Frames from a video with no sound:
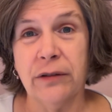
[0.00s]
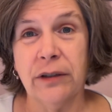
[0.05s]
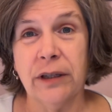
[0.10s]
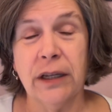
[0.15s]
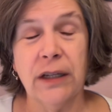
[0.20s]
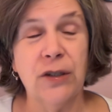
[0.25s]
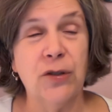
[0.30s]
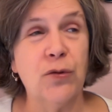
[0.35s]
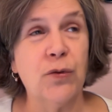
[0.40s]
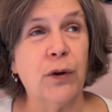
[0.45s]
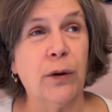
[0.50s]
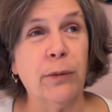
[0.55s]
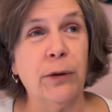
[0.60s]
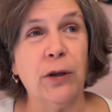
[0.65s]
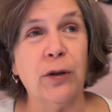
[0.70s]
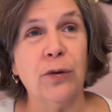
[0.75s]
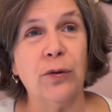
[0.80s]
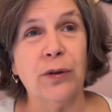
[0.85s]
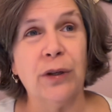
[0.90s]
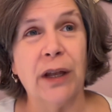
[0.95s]

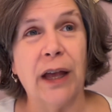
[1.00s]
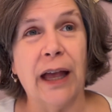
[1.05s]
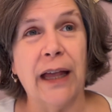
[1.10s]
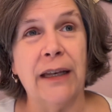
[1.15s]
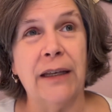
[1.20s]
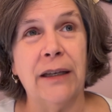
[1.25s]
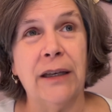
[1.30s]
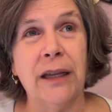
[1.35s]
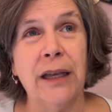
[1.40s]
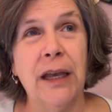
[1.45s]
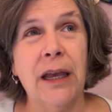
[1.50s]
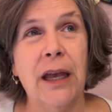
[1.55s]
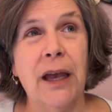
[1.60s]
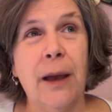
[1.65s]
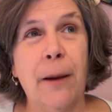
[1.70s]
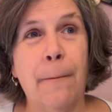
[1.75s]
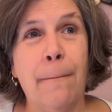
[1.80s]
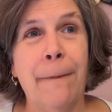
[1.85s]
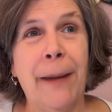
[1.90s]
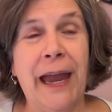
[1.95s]
contribute and
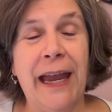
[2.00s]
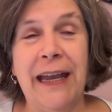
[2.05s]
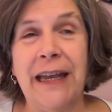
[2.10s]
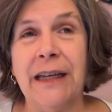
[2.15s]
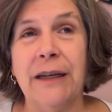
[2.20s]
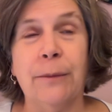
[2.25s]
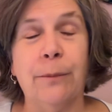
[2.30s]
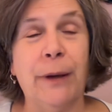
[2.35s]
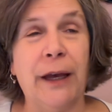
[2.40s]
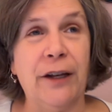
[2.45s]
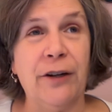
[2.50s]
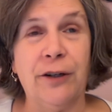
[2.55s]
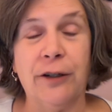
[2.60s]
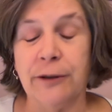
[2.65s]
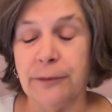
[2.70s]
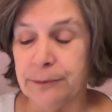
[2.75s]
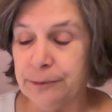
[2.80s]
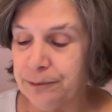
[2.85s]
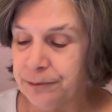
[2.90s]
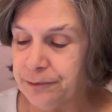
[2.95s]
make it better,